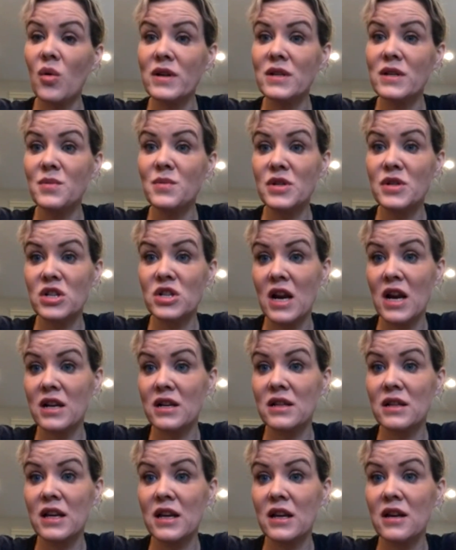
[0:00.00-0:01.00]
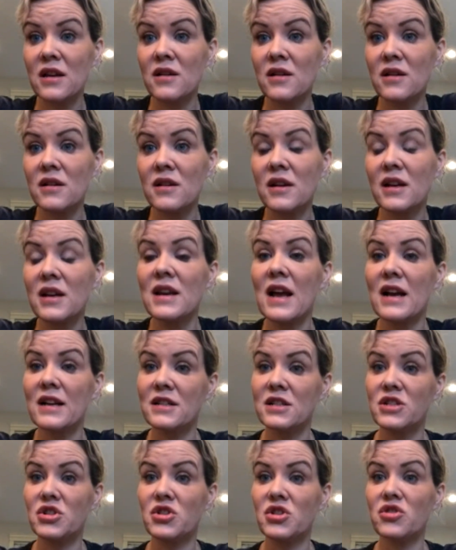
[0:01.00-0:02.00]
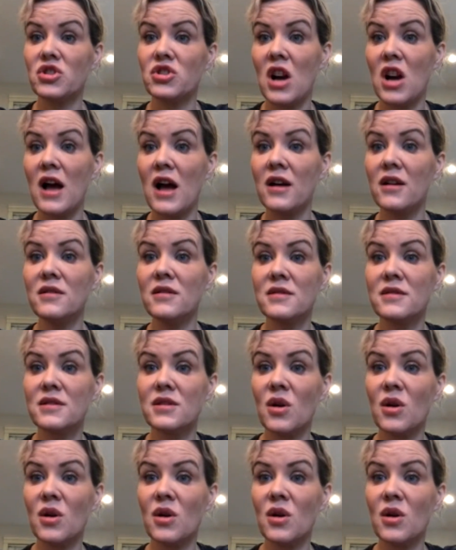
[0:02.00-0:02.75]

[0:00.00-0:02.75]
going to be genetically connected to your child,